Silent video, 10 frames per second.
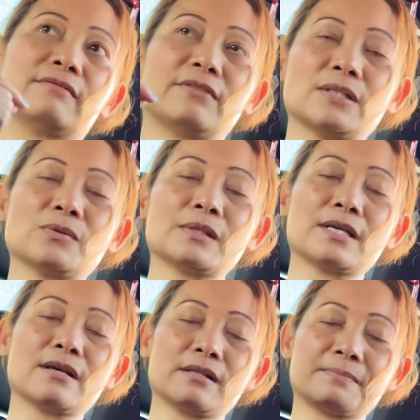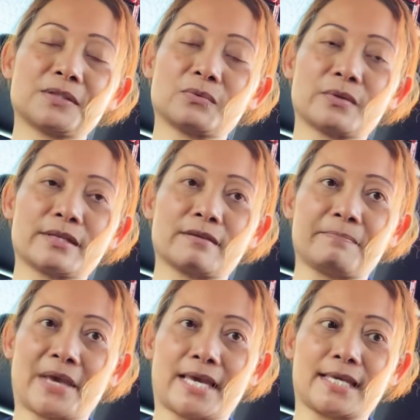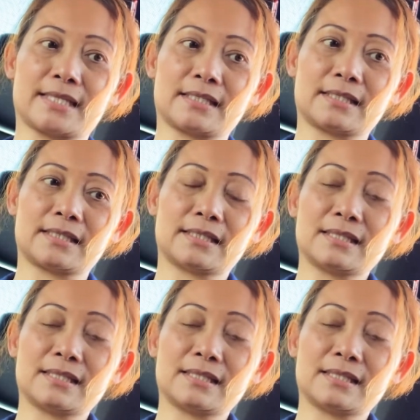eventually helps with the pain.